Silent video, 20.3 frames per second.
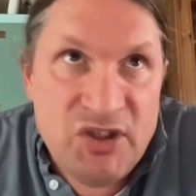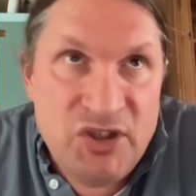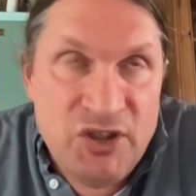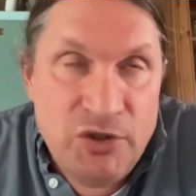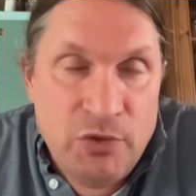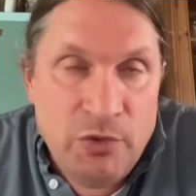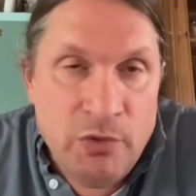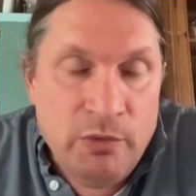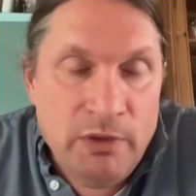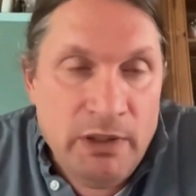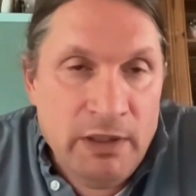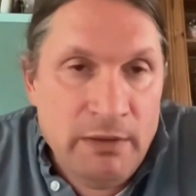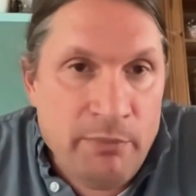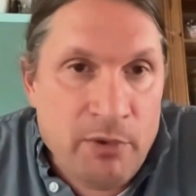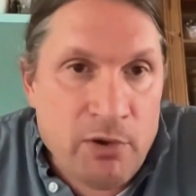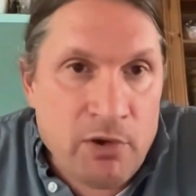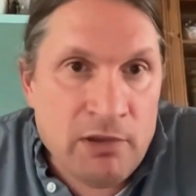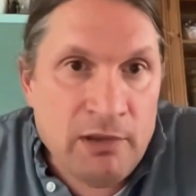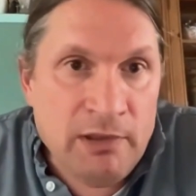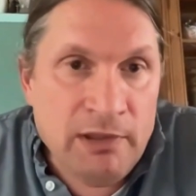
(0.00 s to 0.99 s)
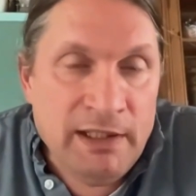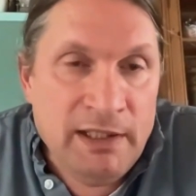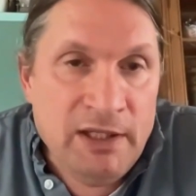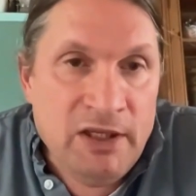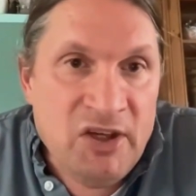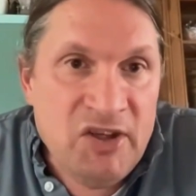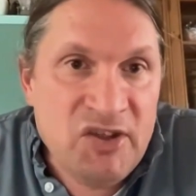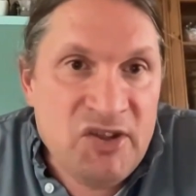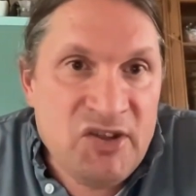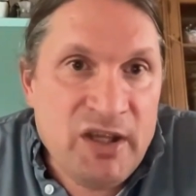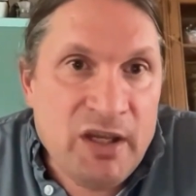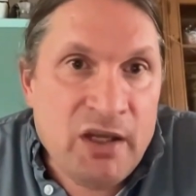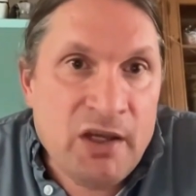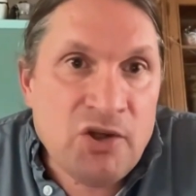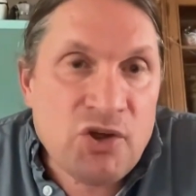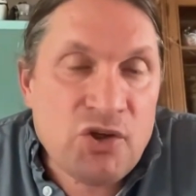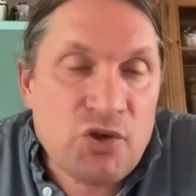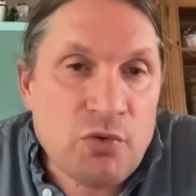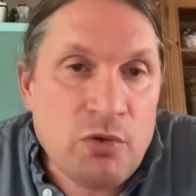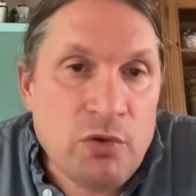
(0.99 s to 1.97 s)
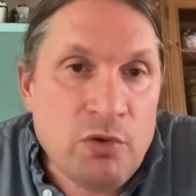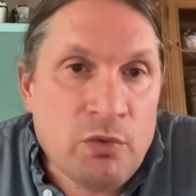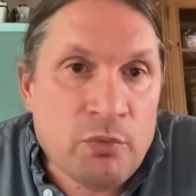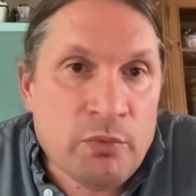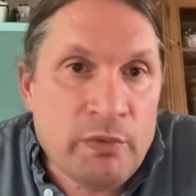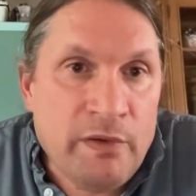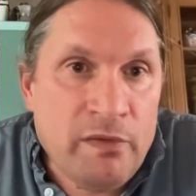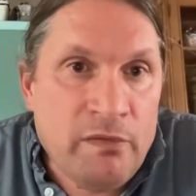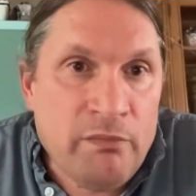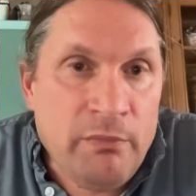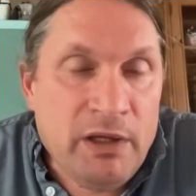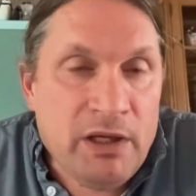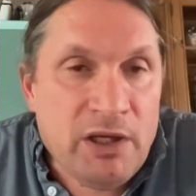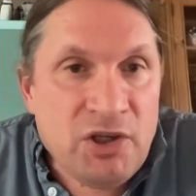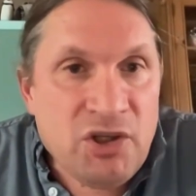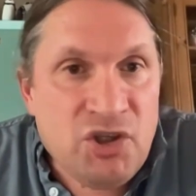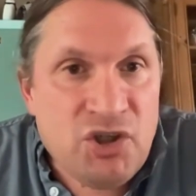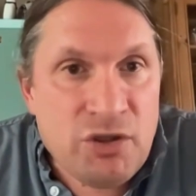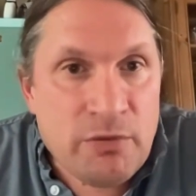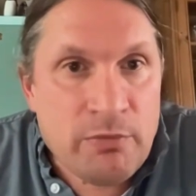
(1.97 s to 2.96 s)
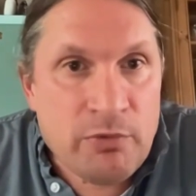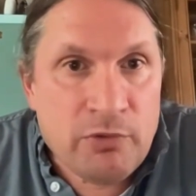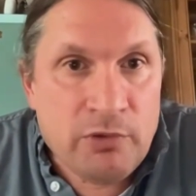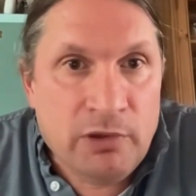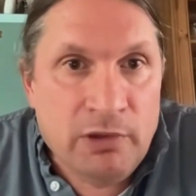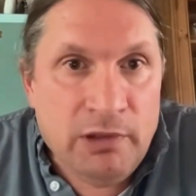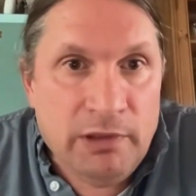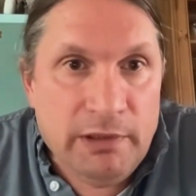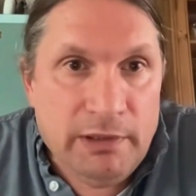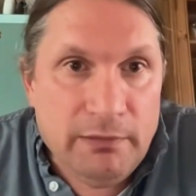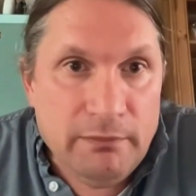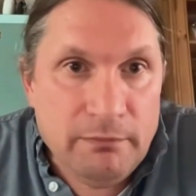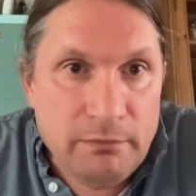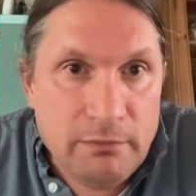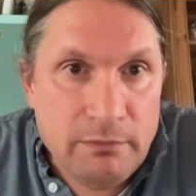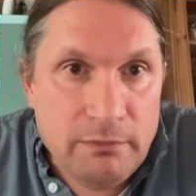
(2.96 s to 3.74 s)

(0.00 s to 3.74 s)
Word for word: do in barley is they control rhythmic gibberellin.